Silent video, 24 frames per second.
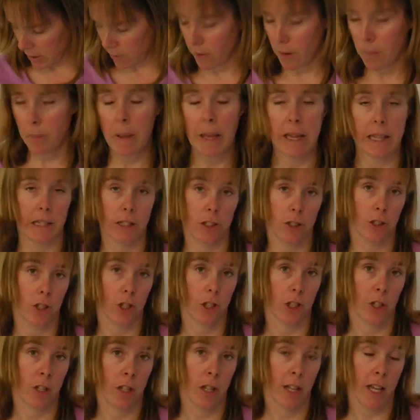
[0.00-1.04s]
bit of a pinch.
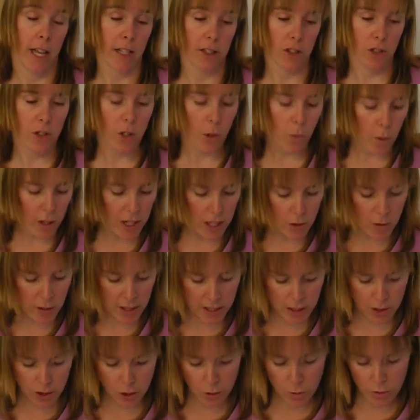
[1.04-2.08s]
And so what you
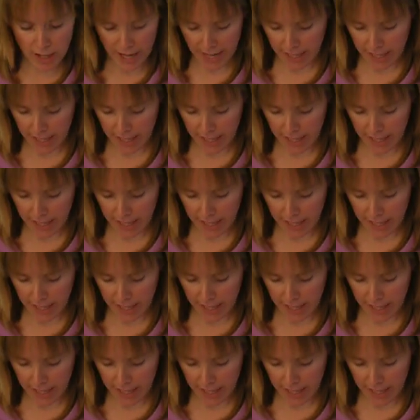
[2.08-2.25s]
can do